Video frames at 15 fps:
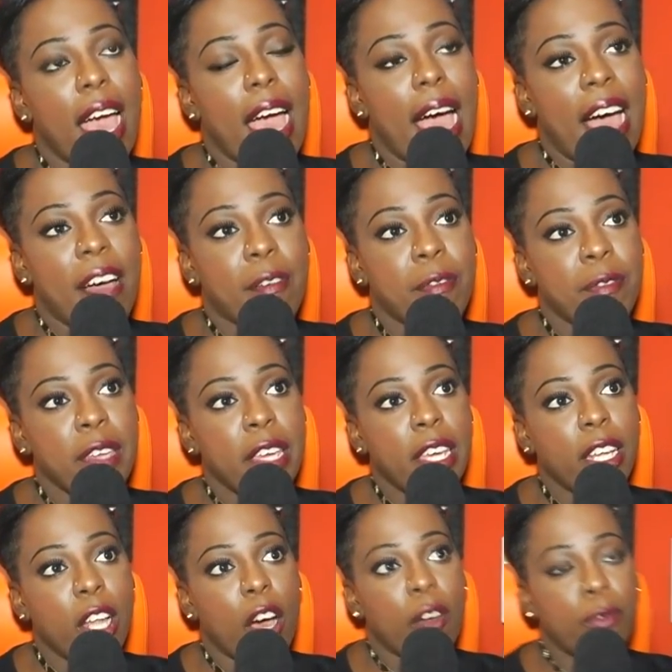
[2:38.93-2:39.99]
a
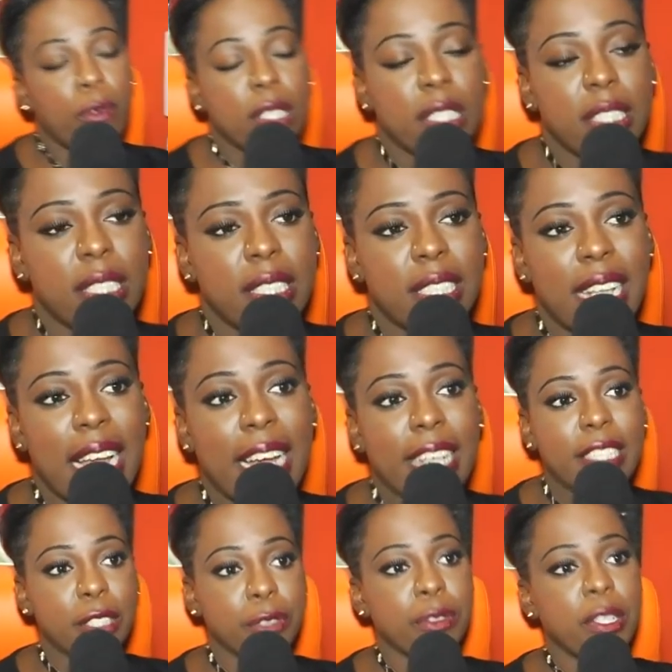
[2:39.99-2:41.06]
feel of what it is like
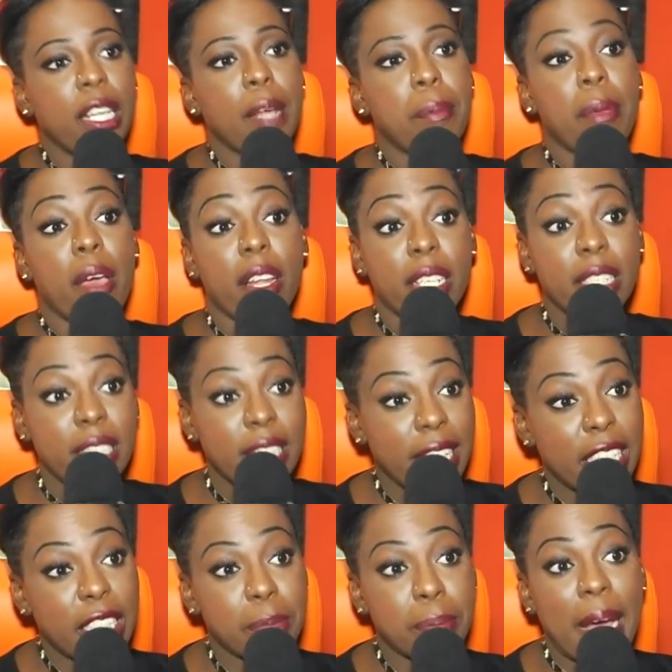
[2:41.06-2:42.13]
to really be on the
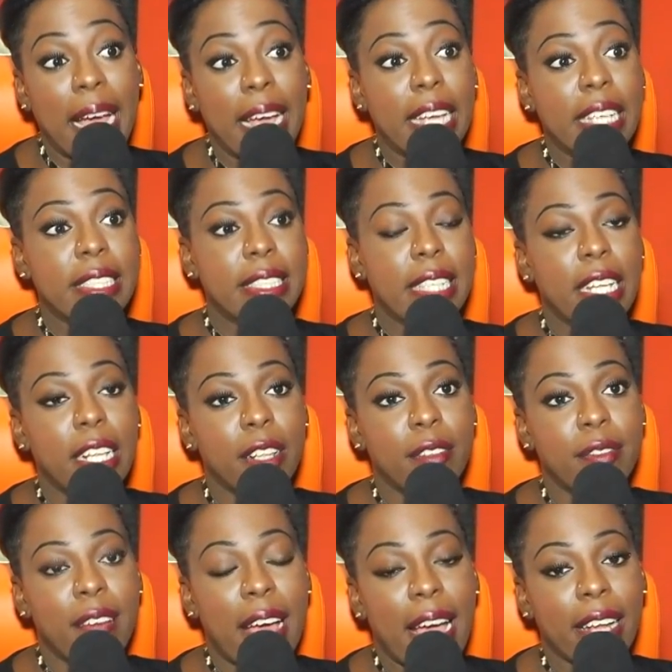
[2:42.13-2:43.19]
stage by
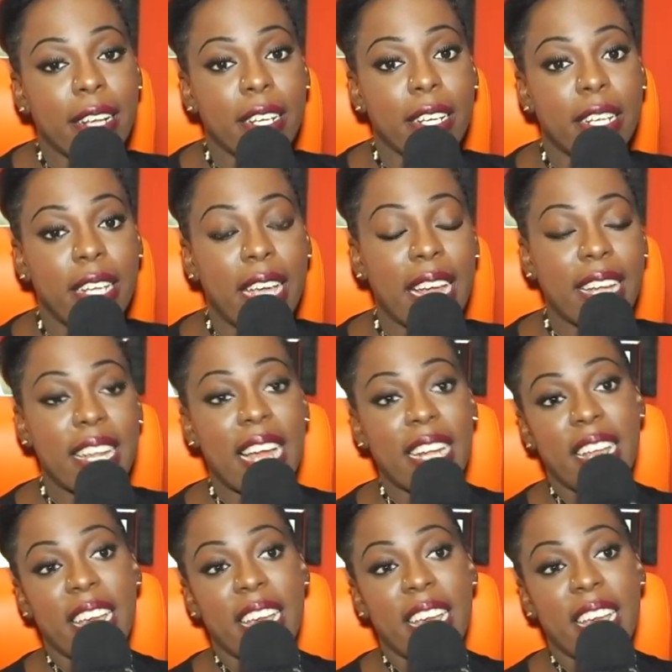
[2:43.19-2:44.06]
yourself and get that